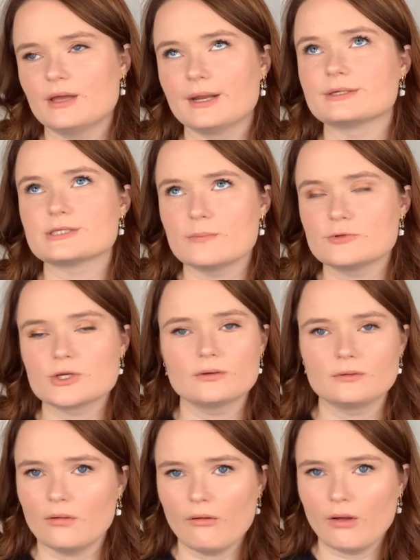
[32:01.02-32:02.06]
an exception,
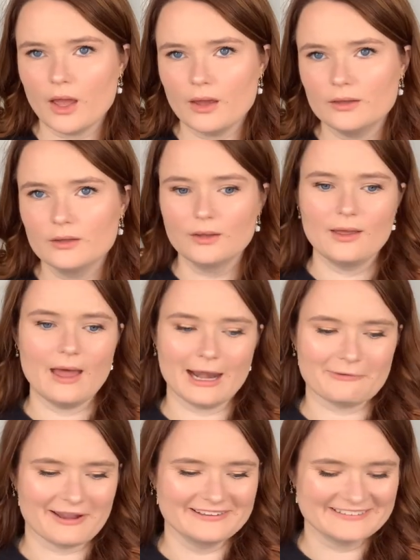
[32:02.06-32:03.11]
okay?
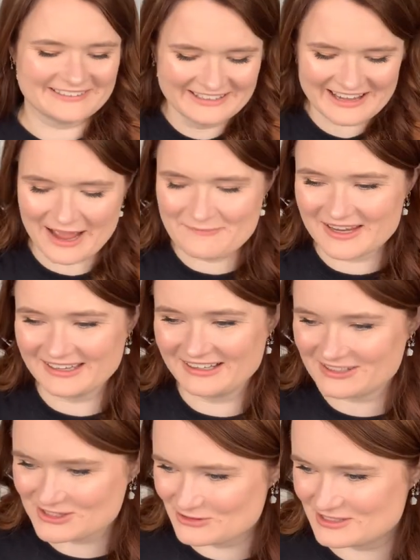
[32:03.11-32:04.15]
Anyway, I'm making
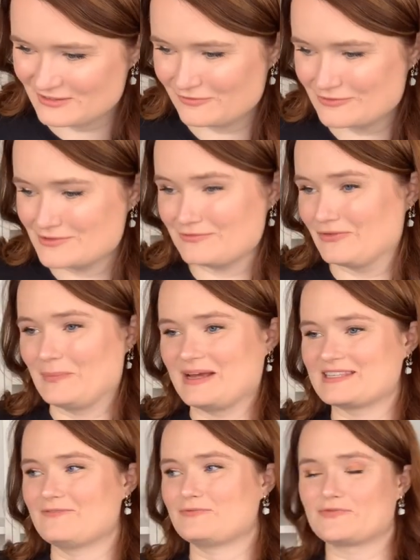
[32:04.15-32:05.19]
excuses for
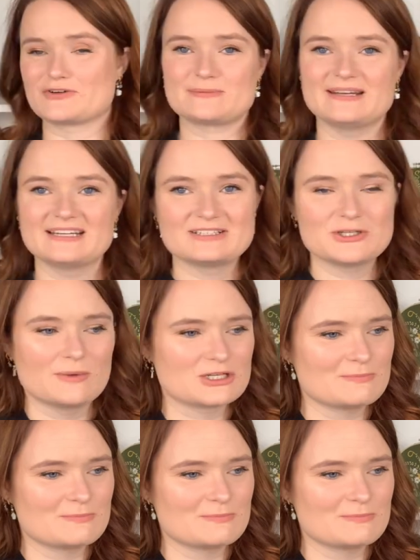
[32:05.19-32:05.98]
myself for spending too much